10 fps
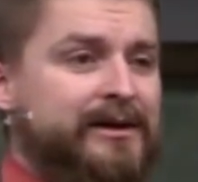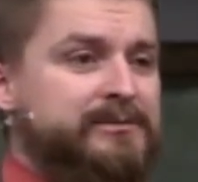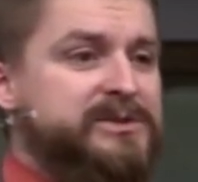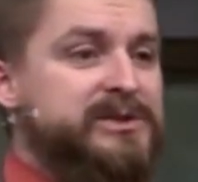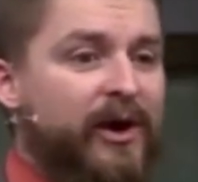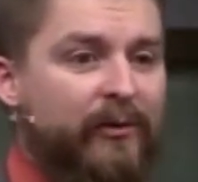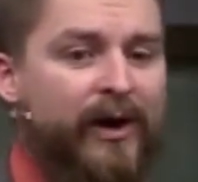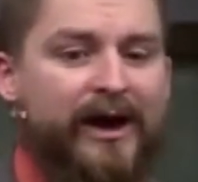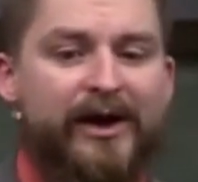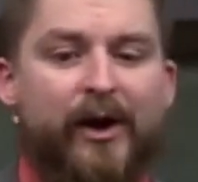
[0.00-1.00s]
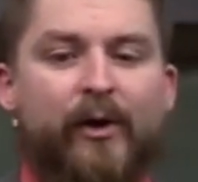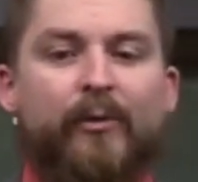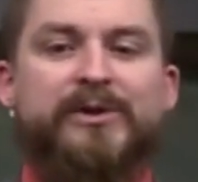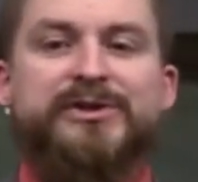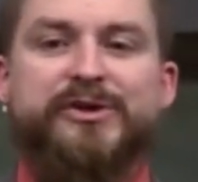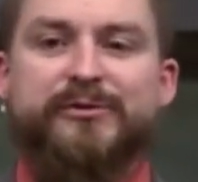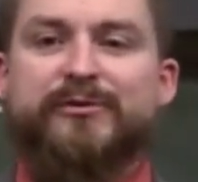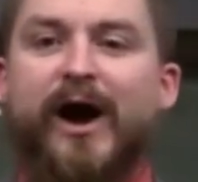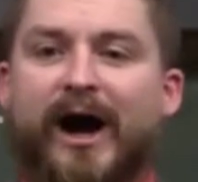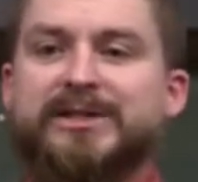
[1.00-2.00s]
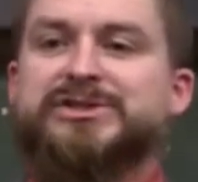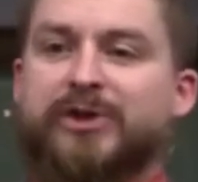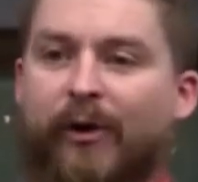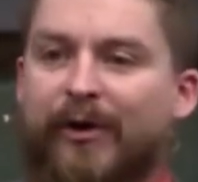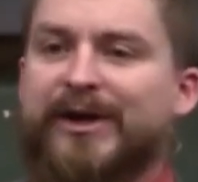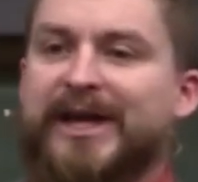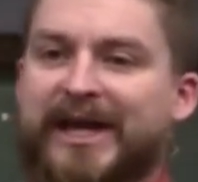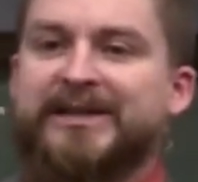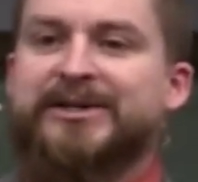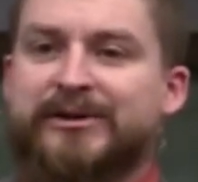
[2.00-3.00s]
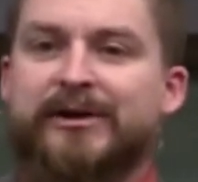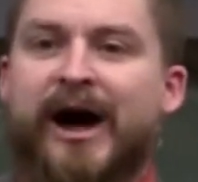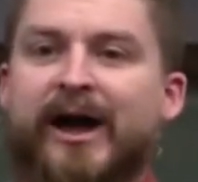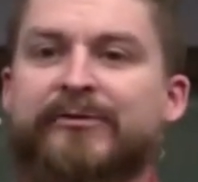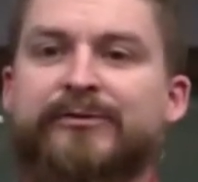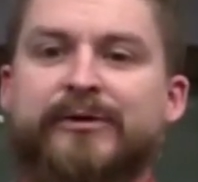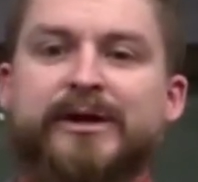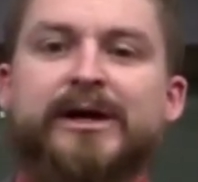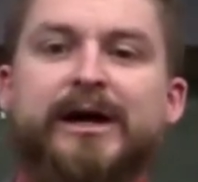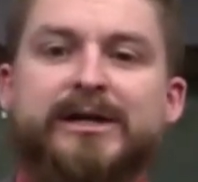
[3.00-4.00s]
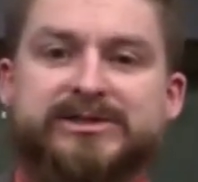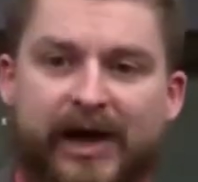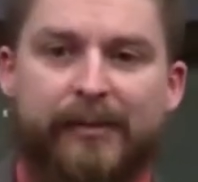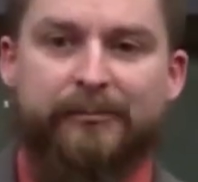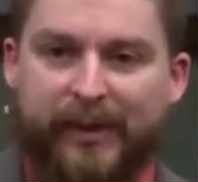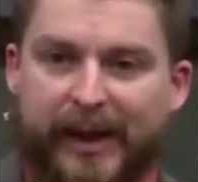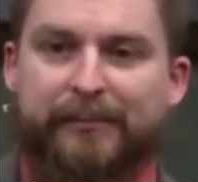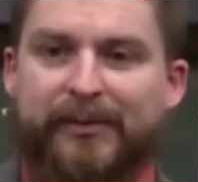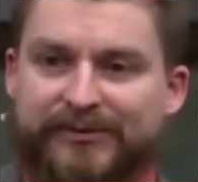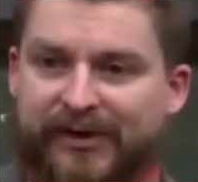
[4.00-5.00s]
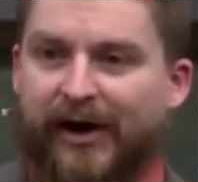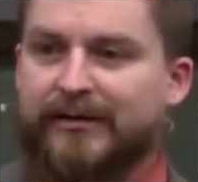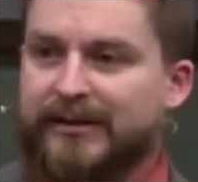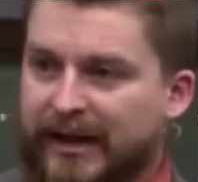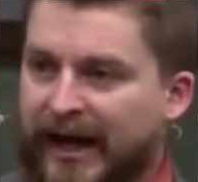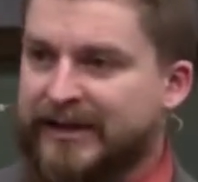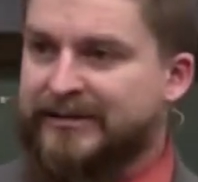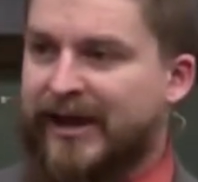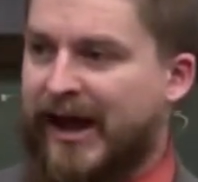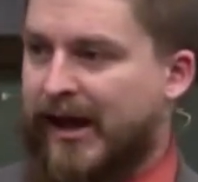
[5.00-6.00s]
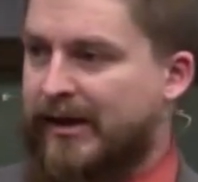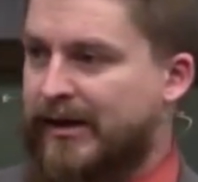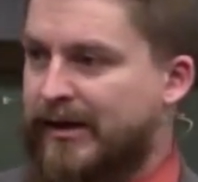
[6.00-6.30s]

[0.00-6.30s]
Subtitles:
But you know what? When you've got joy in your life, some people don't like that.